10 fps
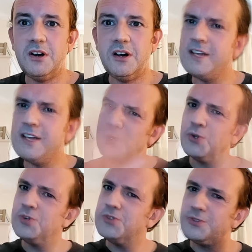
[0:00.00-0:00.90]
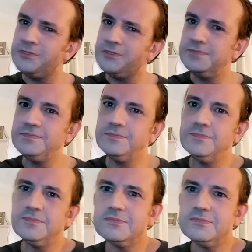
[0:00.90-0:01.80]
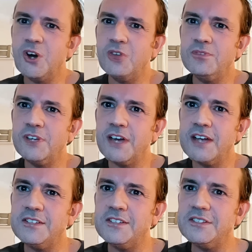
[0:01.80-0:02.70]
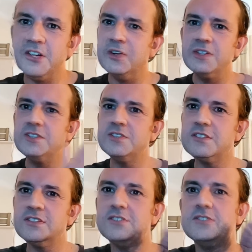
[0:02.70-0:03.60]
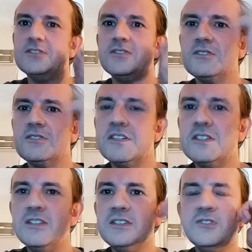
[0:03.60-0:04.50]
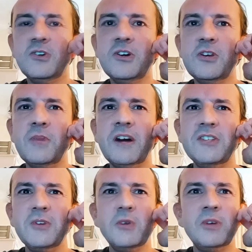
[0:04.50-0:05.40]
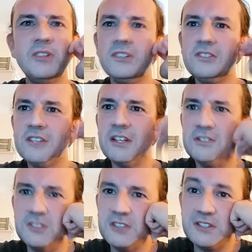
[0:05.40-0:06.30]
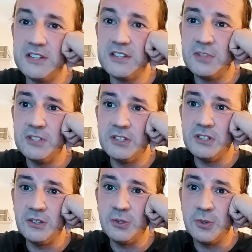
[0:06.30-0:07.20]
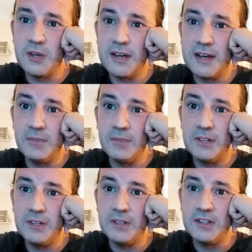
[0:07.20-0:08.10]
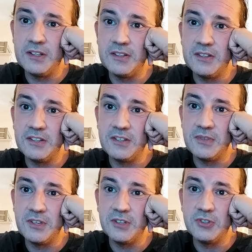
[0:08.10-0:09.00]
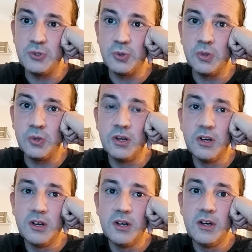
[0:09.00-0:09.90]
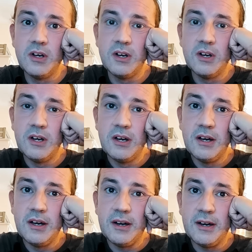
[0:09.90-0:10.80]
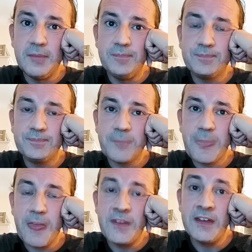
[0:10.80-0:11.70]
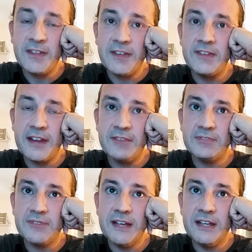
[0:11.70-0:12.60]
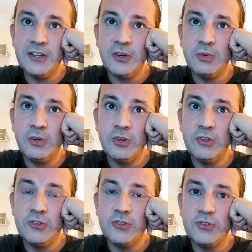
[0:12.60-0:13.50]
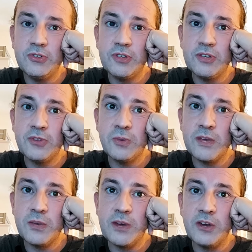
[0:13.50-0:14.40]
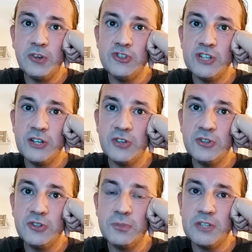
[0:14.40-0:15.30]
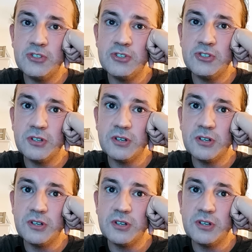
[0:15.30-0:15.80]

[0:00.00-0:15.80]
and it's all sort of gone, negated, you know, it's mm. it's it, it's not in her mind. So I wondered, yeah, they, they obviously didn't know who I am, I, I don't think at all. Um, and then that, that feeling got worse as the week went on. She lost speech,